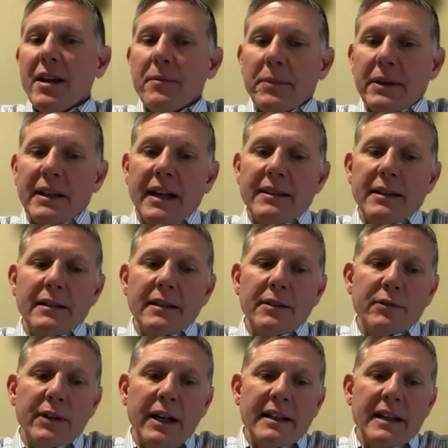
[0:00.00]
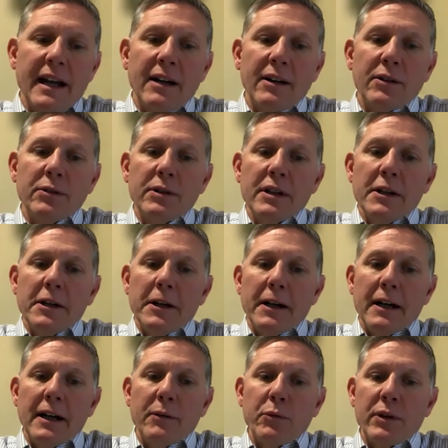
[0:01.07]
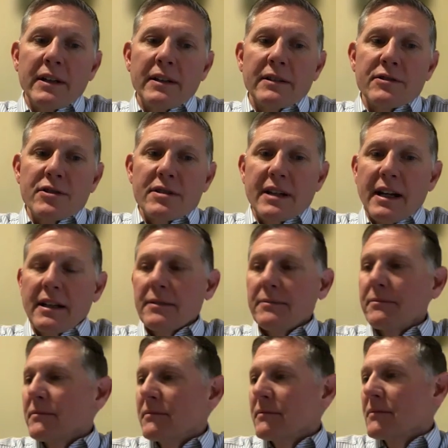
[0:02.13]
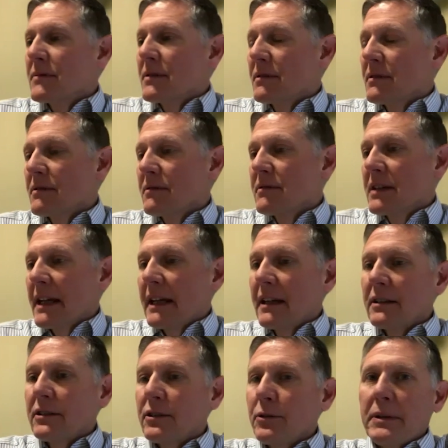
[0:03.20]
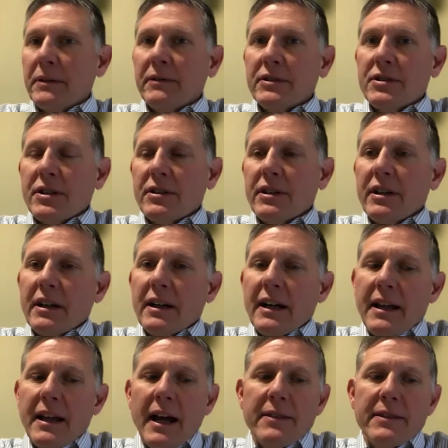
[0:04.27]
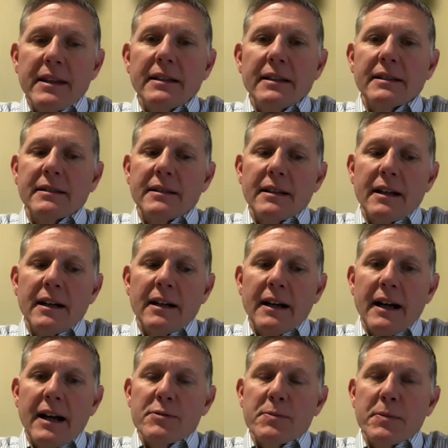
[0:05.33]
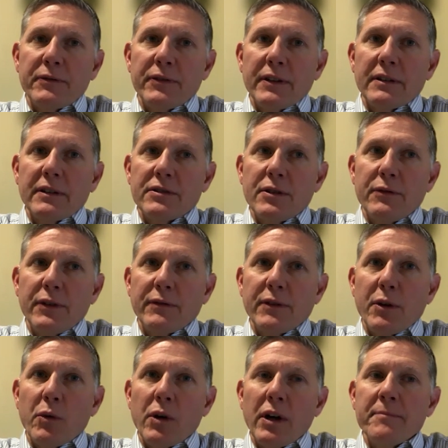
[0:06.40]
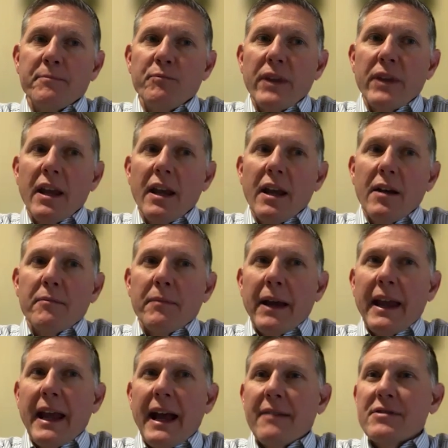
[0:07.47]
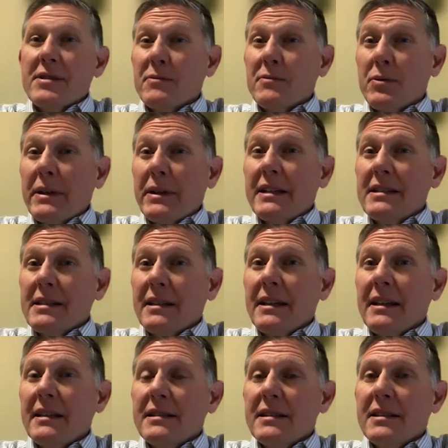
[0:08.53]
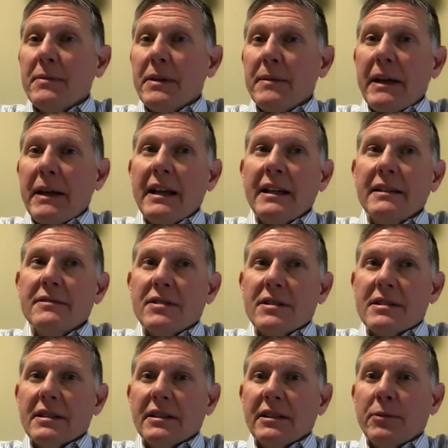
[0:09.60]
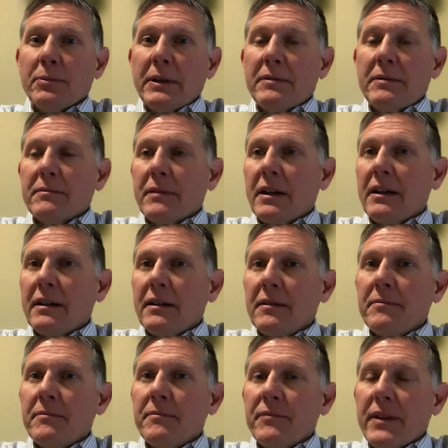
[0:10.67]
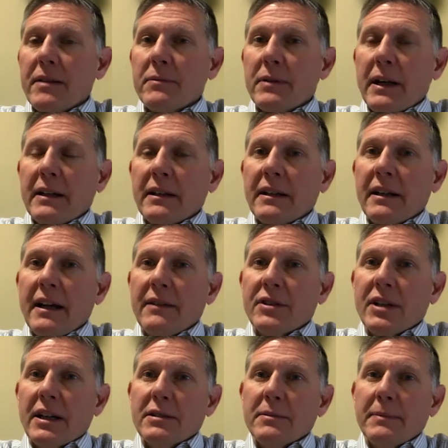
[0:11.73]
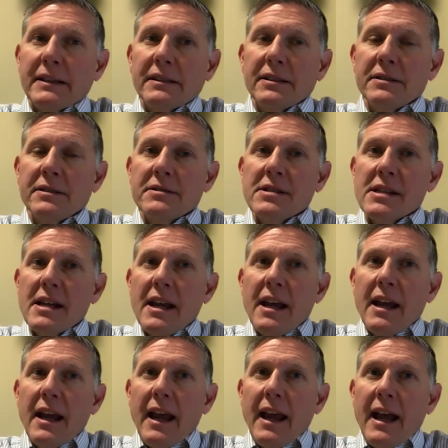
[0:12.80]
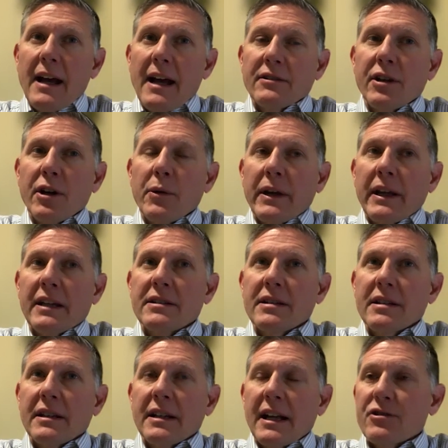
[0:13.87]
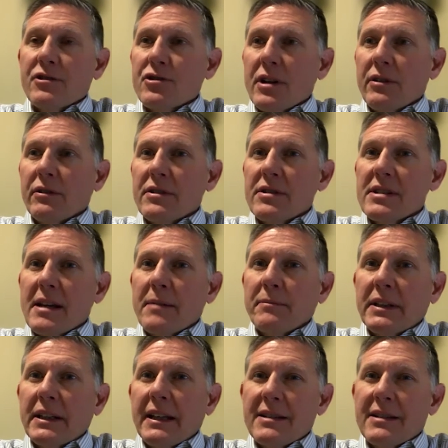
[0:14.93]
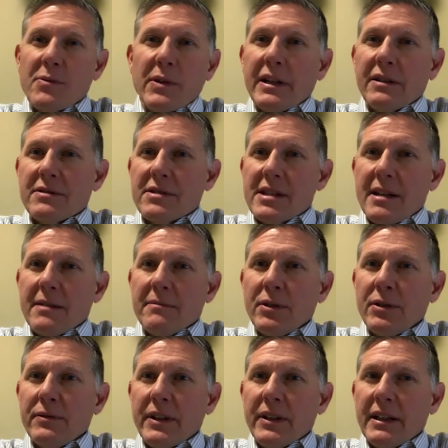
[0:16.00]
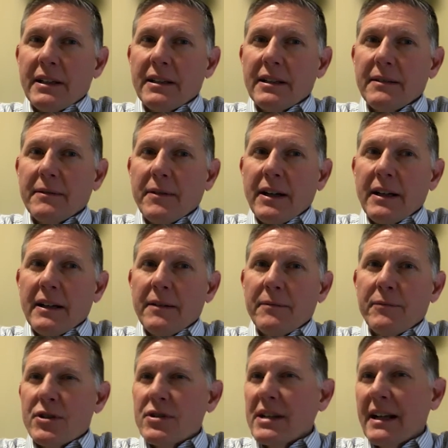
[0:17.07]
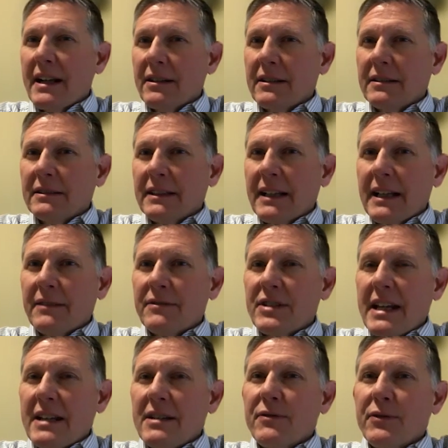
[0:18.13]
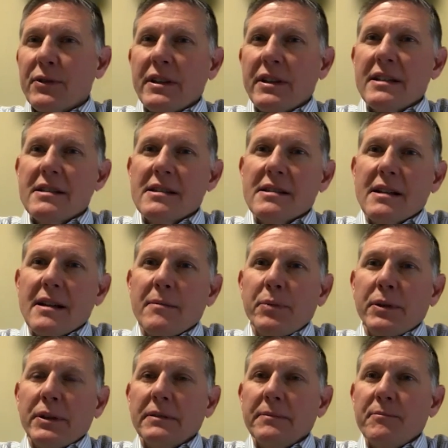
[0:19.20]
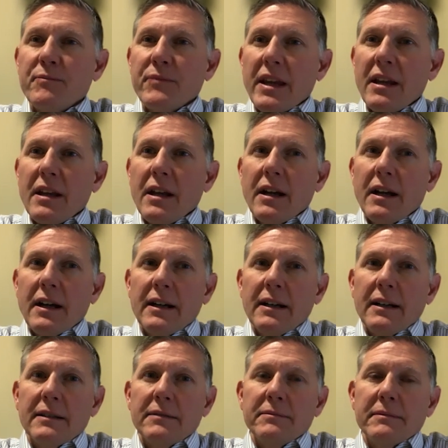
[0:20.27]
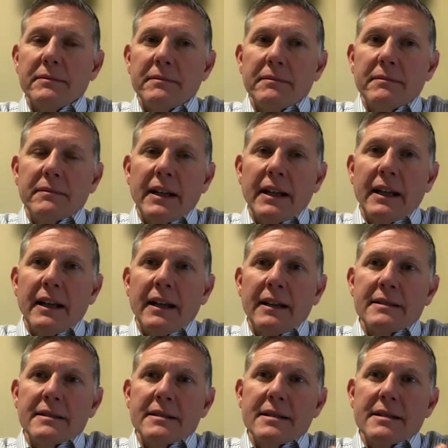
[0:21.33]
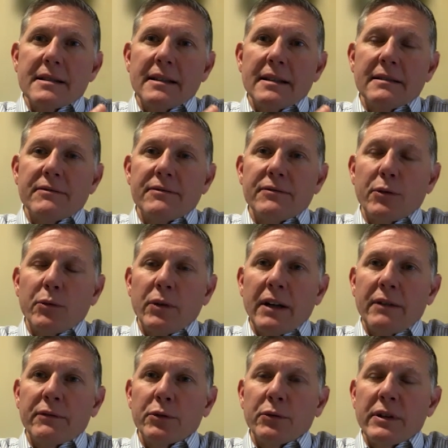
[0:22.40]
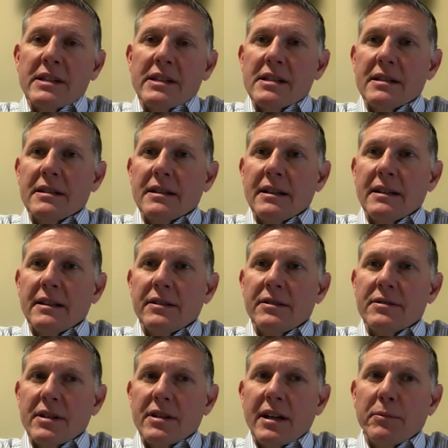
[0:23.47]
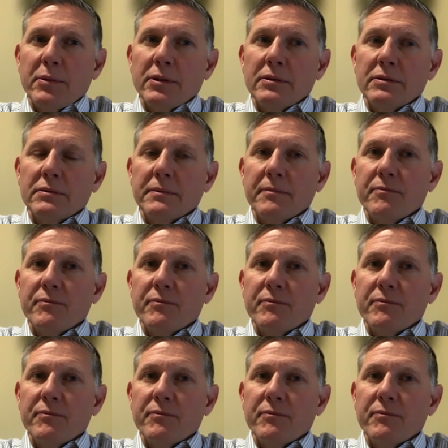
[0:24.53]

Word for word: But I think that right now, in just kind of taking a little bit of a turn here, I think that House Bill 251 may have some tweaks that needs to be made just a little bit. Brandon and I have talked about those. And going into the next General Assembly, as we don't see it moving, there's not a lot of taste for this bill. And it, for whatever reason, there's a couple